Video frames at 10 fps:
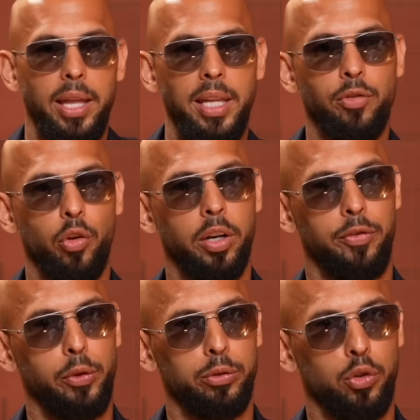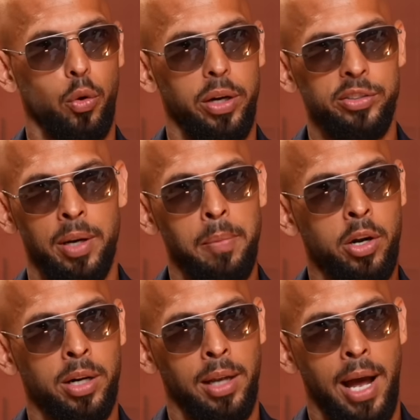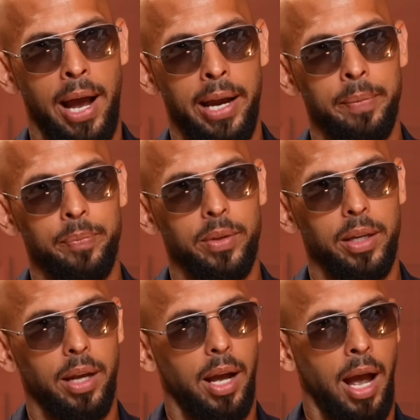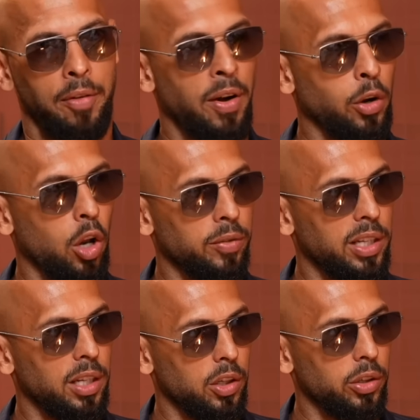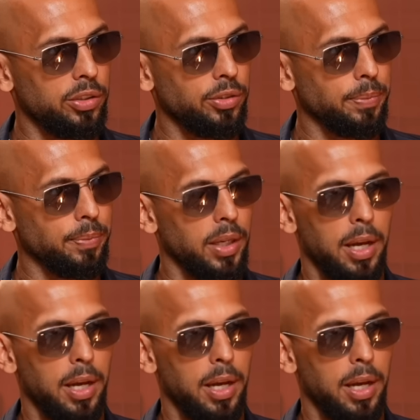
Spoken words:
And they've run a few stories, and I'm not going to lie, I find all of it hilarious.